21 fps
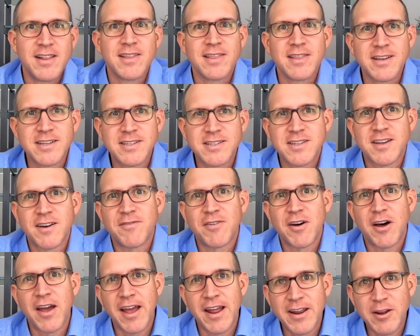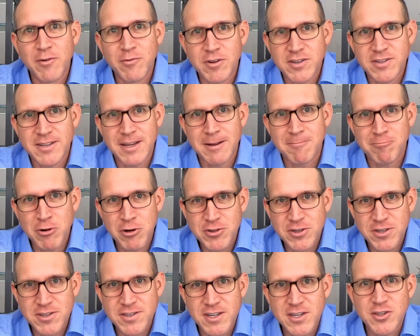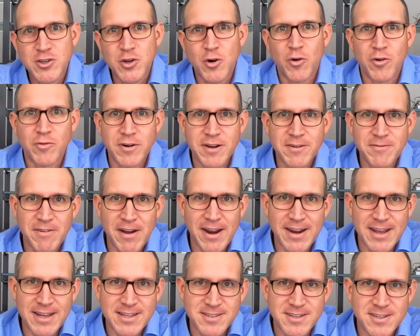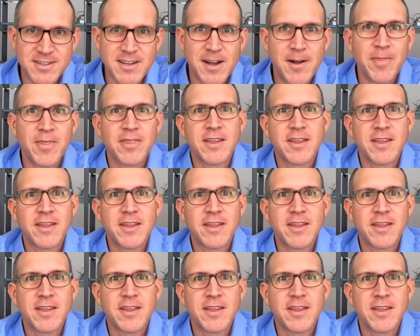lists of any real estate purchases or refinances,